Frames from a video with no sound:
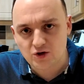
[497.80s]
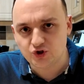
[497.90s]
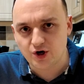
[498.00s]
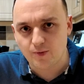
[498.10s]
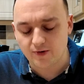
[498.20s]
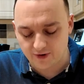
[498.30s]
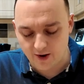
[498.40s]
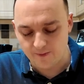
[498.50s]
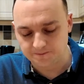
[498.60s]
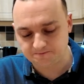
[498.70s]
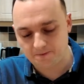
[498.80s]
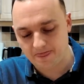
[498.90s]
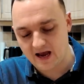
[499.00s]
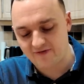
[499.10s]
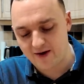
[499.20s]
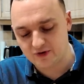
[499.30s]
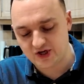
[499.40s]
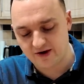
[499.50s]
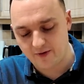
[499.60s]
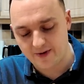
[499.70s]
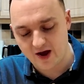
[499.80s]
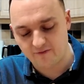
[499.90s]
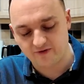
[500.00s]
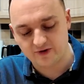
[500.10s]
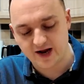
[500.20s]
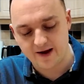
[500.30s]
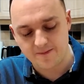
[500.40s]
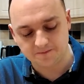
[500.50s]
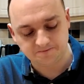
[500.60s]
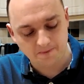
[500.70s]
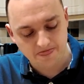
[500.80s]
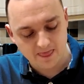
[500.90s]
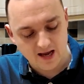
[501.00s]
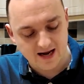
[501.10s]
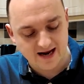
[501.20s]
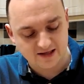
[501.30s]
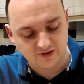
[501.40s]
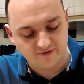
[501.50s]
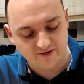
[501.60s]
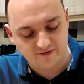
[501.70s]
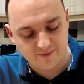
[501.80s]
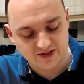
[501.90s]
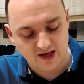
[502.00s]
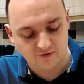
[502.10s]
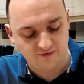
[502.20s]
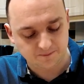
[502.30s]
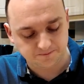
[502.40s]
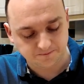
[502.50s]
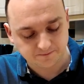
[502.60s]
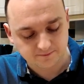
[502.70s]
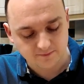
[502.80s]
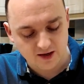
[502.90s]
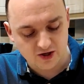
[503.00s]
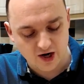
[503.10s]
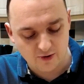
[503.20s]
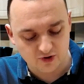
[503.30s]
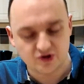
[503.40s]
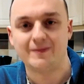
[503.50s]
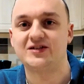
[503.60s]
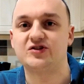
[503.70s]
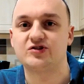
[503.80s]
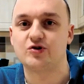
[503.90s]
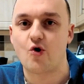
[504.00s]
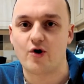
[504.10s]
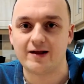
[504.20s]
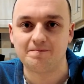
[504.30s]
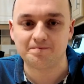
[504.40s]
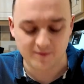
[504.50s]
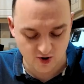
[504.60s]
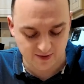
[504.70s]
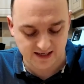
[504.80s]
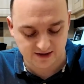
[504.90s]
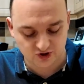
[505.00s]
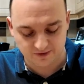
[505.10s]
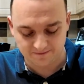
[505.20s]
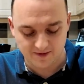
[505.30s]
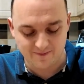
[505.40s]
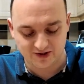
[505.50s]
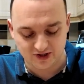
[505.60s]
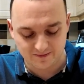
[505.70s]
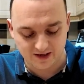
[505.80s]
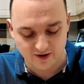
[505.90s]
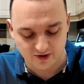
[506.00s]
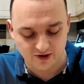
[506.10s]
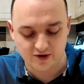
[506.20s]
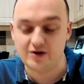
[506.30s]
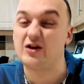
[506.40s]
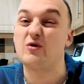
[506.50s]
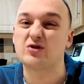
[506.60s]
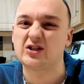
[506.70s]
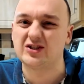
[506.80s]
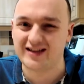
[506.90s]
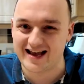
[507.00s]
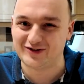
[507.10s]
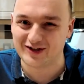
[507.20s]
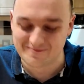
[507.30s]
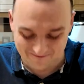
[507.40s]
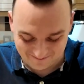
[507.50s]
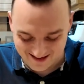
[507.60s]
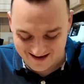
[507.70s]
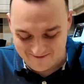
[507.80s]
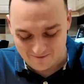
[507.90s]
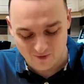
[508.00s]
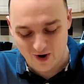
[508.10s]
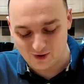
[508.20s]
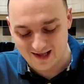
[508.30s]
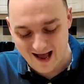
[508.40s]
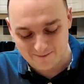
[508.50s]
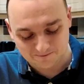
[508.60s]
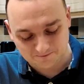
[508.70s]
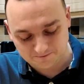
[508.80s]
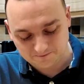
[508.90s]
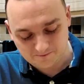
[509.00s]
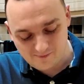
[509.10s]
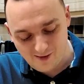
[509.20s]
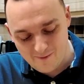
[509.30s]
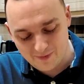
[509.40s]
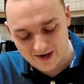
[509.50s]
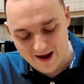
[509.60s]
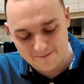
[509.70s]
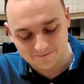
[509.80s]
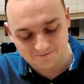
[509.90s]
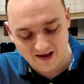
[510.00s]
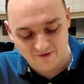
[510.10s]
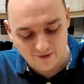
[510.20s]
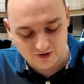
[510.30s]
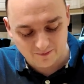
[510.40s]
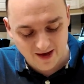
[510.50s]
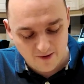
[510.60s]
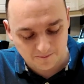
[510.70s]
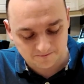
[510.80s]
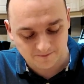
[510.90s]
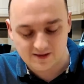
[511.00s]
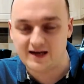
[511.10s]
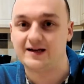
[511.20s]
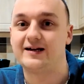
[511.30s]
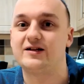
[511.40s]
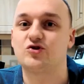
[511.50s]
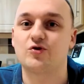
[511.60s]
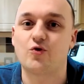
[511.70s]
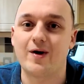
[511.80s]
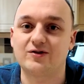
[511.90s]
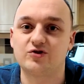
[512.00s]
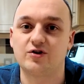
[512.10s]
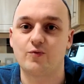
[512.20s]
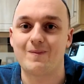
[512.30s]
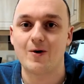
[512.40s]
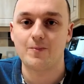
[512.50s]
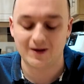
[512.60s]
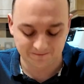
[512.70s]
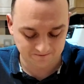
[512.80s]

you know what, though? If I was here on my own for a day, and I had to fend for myself, you know, because the missus isn't cooking. Come on, lads, admit it. You know, you're useless in the kitchen. We all are. But if I was on my own and I needed something quick to whip up,